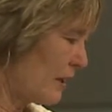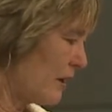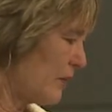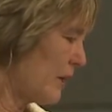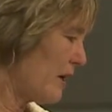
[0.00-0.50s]

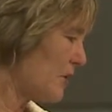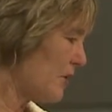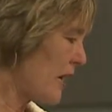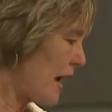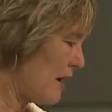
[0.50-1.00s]
And we
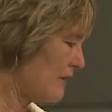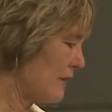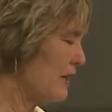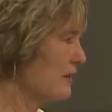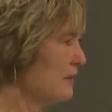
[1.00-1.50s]
also have,
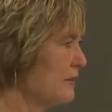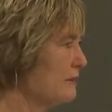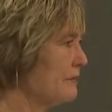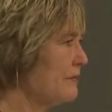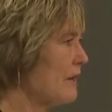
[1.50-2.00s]

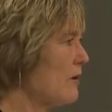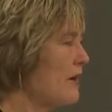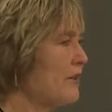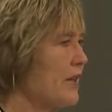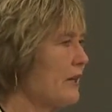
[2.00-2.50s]
I want
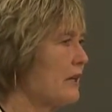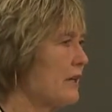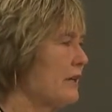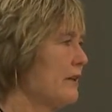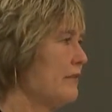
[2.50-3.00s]
to thank
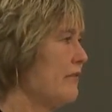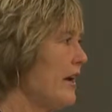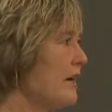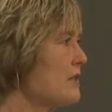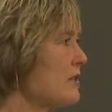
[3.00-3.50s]
in
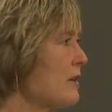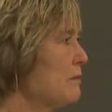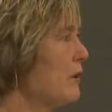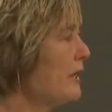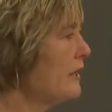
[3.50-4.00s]
advance our
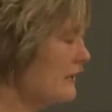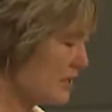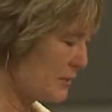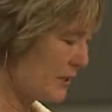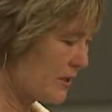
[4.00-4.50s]
plenary
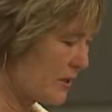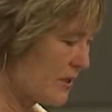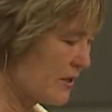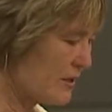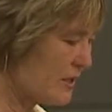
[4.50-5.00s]

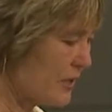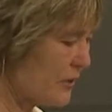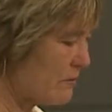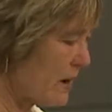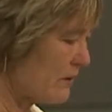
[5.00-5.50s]
speakers,
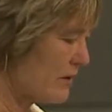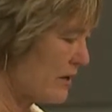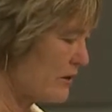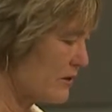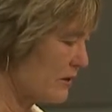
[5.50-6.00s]
session
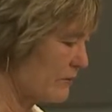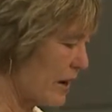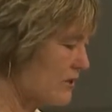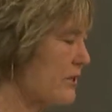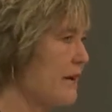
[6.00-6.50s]
moderators, and
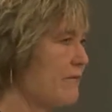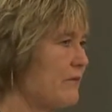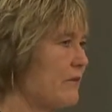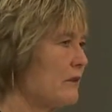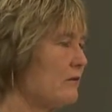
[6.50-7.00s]

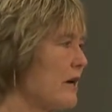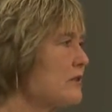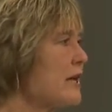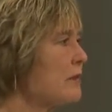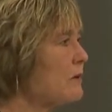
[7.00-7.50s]

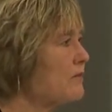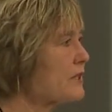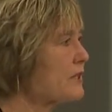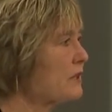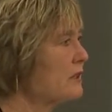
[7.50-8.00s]
roundtable
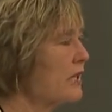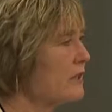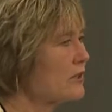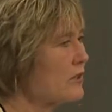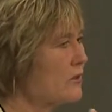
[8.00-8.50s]

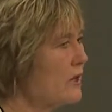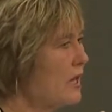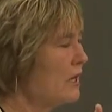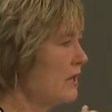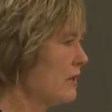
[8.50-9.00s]
facilitators who
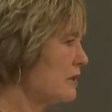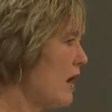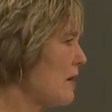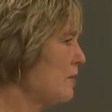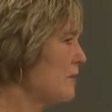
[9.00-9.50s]

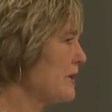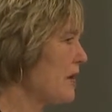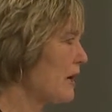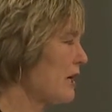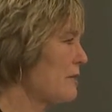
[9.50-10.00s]
Tom will be
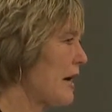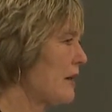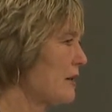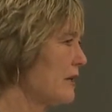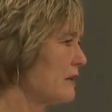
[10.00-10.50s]
talking
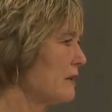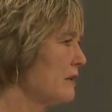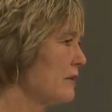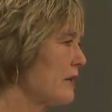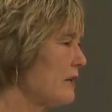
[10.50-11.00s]
about in
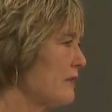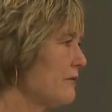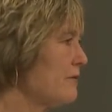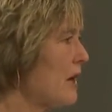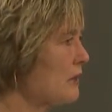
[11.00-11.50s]

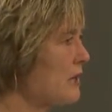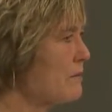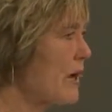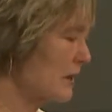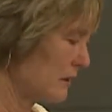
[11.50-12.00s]
following
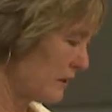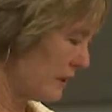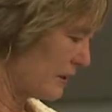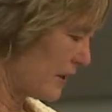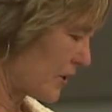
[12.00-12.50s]
my little
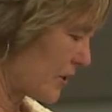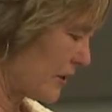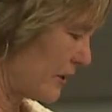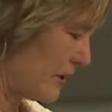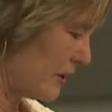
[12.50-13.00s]

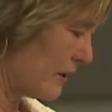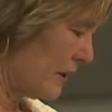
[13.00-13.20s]
introduction here.